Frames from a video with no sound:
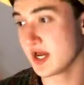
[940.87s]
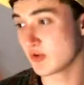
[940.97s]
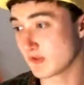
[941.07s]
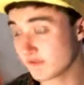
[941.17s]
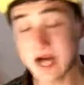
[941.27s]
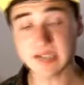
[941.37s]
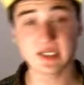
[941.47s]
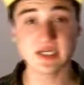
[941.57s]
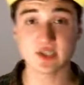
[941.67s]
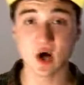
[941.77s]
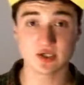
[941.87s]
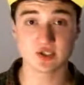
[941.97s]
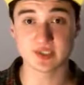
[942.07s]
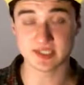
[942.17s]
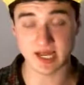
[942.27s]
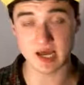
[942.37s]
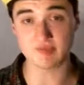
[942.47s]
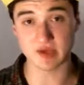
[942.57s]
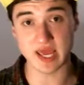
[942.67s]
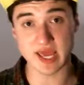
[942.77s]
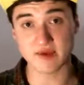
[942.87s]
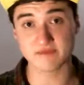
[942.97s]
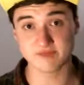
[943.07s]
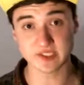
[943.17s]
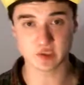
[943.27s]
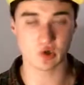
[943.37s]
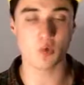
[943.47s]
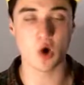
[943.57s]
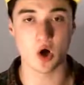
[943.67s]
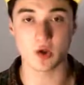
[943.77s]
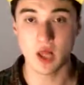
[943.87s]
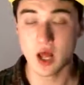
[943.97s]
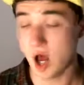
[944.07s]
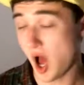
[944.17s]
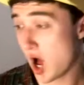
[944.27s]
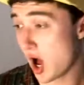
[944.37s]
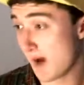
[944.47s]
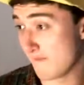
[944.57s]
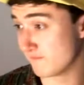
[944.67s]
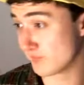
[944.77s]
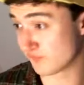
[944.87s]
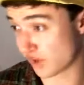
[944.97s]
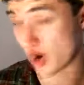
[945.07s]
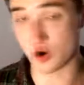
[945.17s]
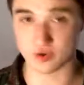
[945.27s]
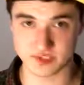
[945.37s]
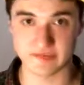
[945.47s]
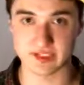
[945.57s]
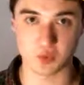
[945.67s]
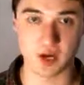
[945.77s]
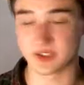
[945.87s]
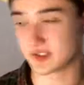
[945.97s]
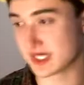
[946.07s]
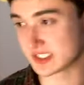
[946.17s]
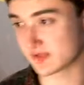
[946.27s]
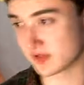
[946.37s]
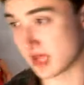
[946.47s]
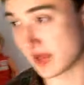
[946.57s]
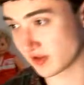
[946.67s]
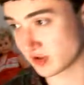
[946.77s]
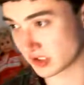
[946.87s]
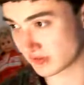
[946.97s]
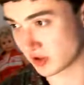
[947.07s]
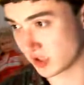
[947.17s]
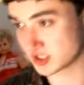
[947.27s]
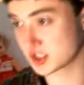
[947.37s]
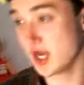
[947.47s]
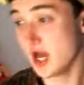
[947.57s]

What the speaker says: Reflect is to also set up a physical wall for our whole team as well, so that's definitely, I think, going to come in clutch.